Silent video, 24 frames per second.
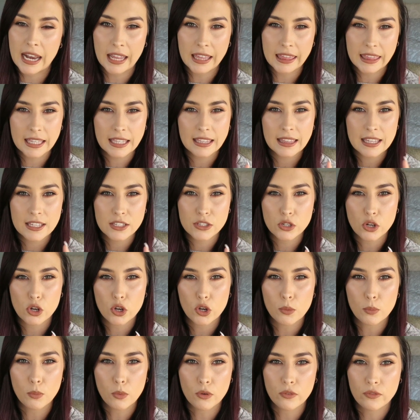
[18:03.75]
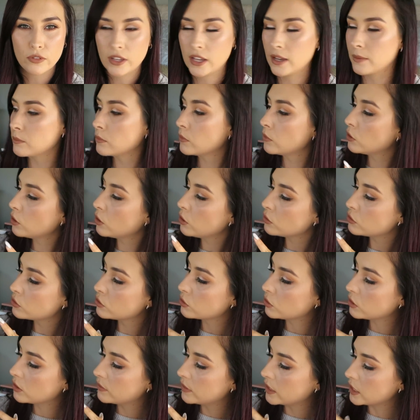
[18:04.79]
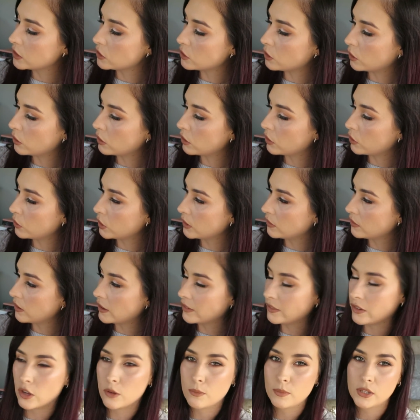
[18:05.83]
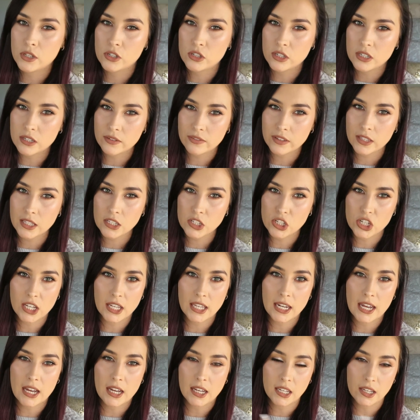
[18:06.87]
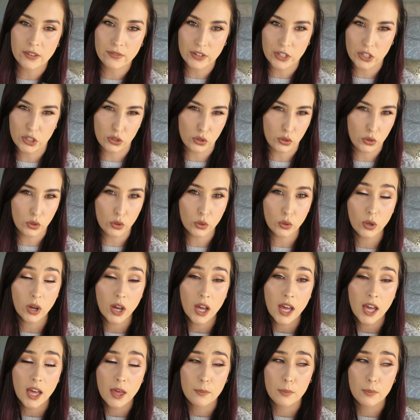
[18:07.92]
And I think they stock Morphe. I'm not sure if they stock the 350, but you should definitely check it out and give it a Google,